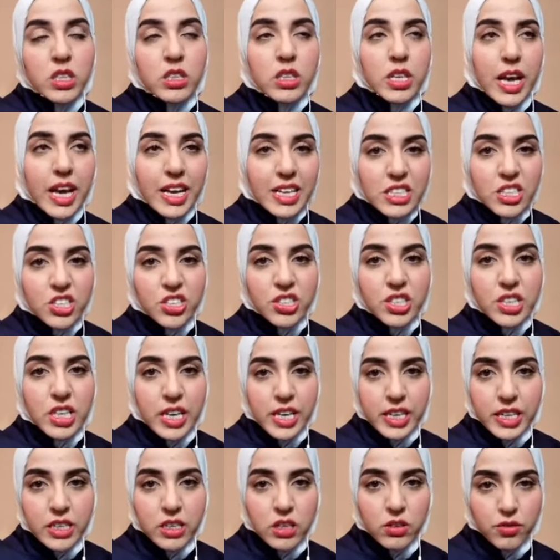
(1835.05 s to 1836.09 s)
the
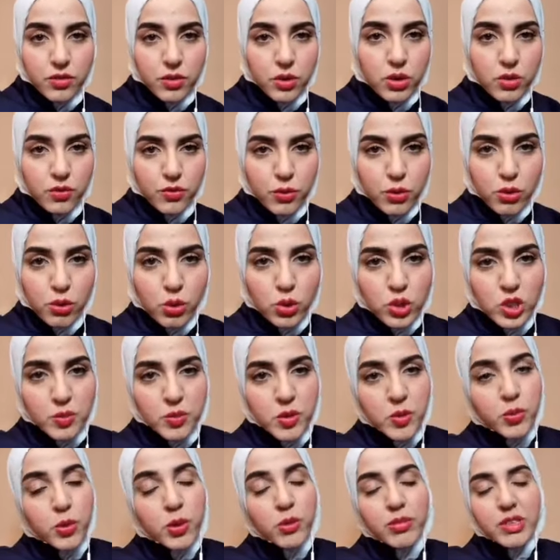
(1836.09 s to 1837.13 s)
exercise. For, for those
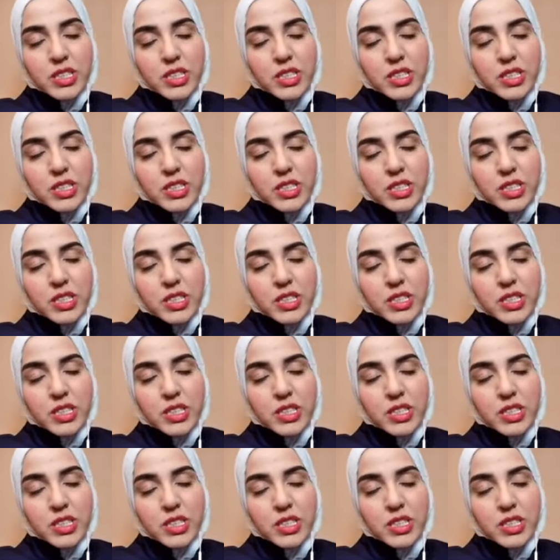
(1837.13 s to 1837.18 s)
people,